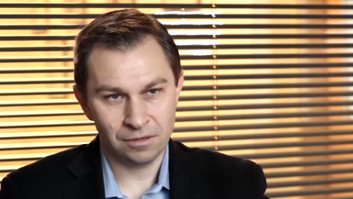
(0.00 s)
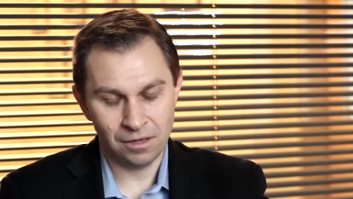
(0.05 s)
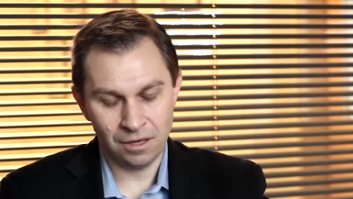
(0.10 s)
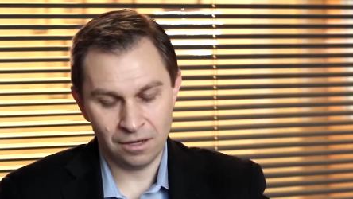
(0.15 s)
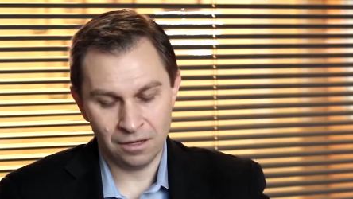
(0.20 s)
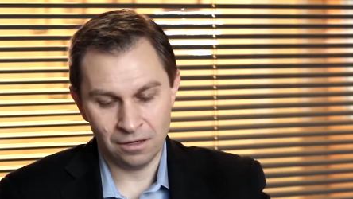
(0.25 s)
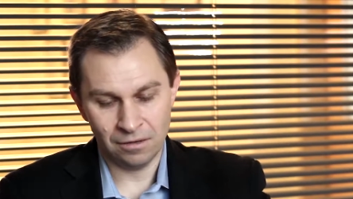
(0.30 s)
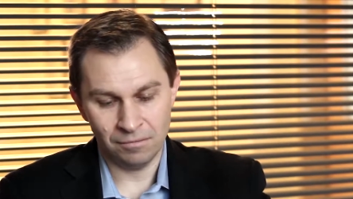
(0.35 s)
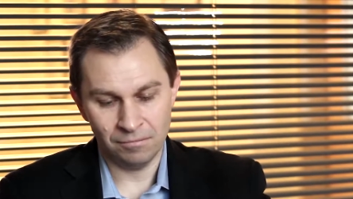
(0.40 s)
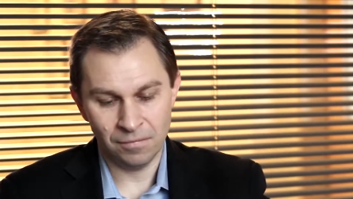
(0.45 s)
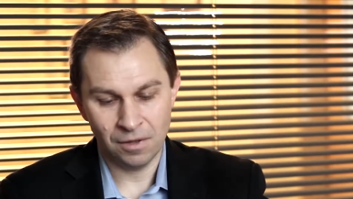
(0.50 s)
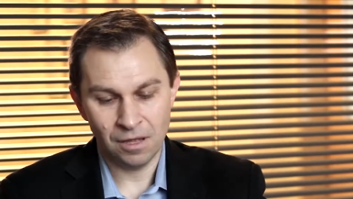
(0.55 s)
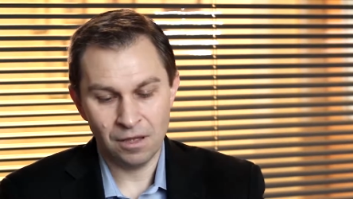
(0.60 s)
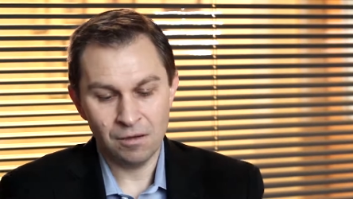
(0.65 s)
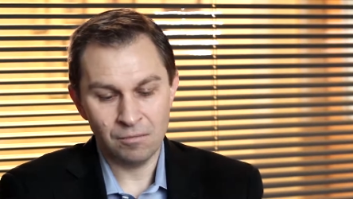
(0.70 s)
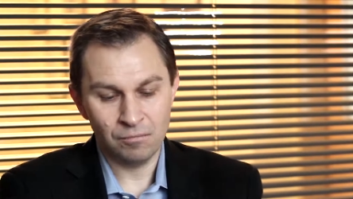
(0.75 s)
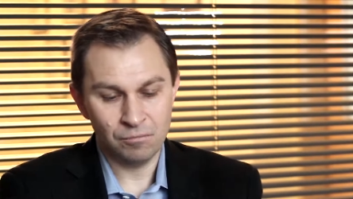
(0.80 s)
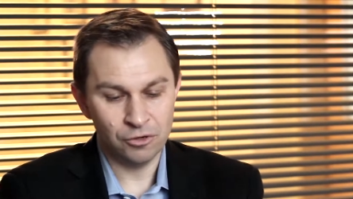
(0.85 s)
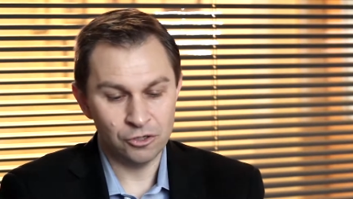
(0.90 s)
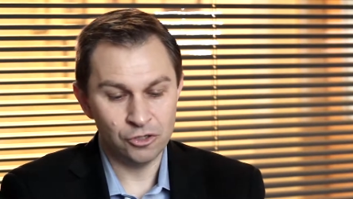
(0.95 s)
um,
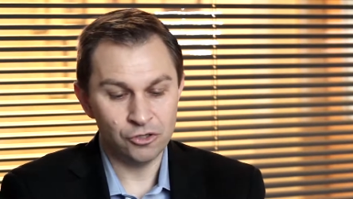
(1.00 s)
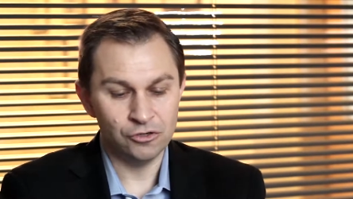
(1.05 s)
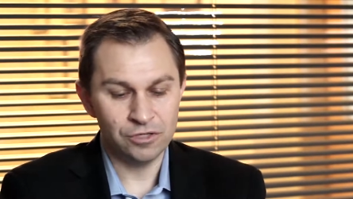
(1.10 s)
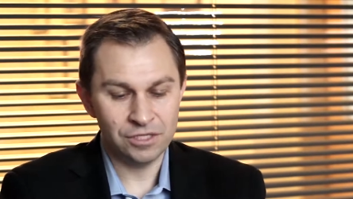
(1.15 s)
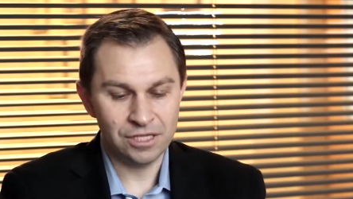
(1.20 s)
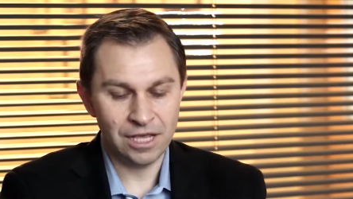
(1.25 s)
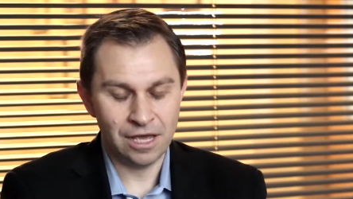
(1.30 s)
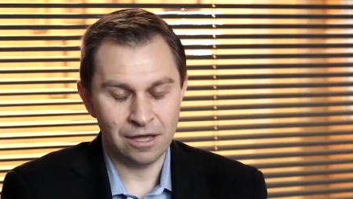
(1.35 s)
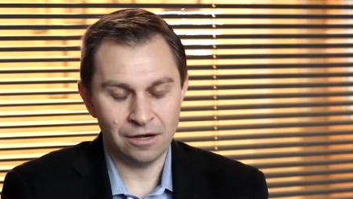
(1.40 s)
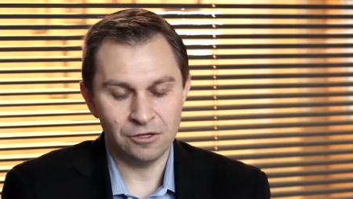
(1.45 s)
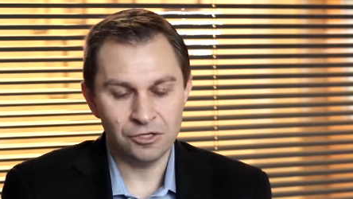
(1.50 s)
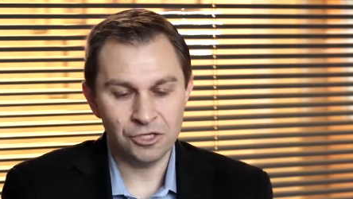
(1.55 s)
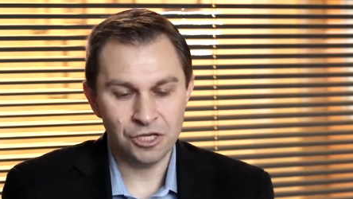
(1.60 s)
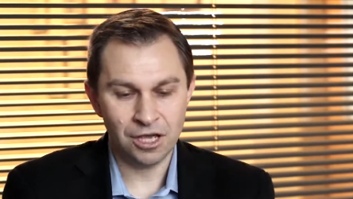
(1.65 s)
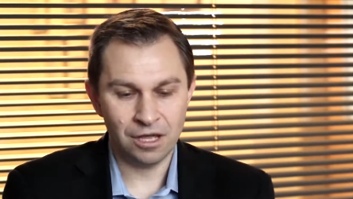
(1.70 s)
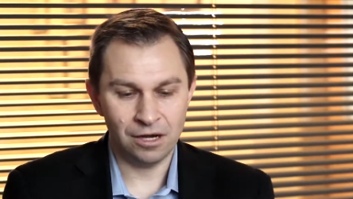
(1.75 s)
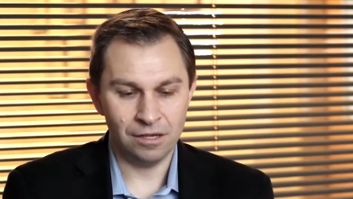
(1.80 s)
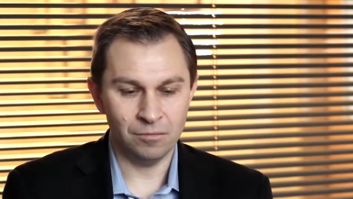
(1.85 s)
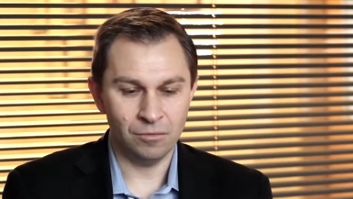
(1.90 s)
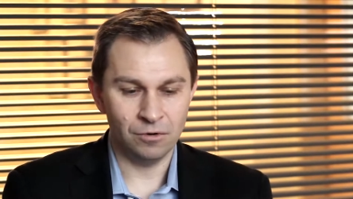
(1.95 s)
produce the
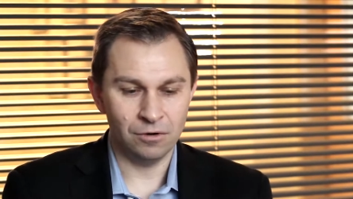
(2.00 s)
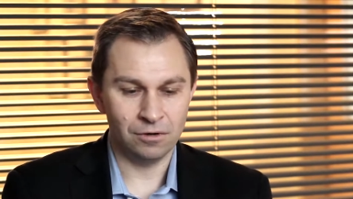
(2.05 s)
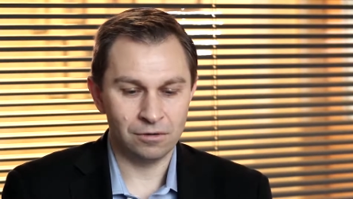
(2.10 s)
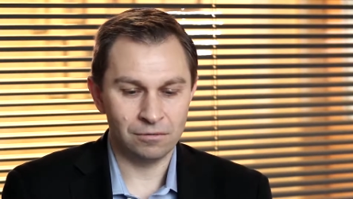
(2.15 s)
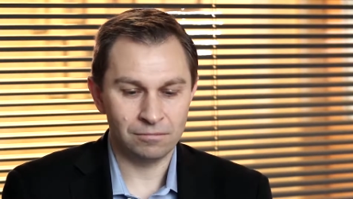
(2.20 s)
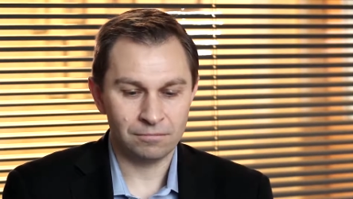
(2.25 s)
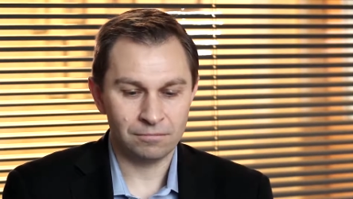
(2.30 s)
energy anymore.